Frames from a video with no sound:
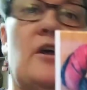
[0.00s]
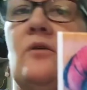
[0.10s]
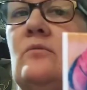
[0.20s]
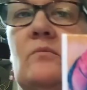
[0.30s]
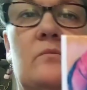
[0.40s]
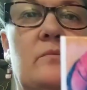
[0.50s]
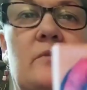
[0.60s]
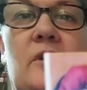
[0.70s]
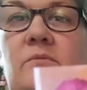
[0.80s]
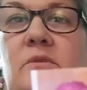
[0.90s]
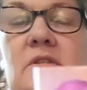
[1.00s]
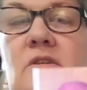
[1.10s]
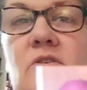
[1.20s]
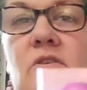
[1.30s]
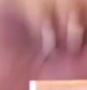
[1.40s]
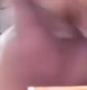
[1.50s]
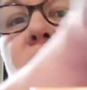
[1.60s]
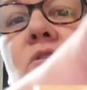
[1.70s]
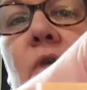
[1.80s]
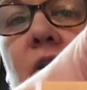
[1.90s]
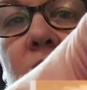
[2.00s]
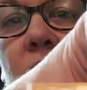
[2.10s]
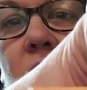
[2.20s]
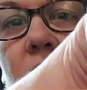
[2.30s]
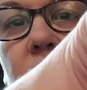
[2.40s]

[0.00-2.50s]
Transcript: No, this is her regular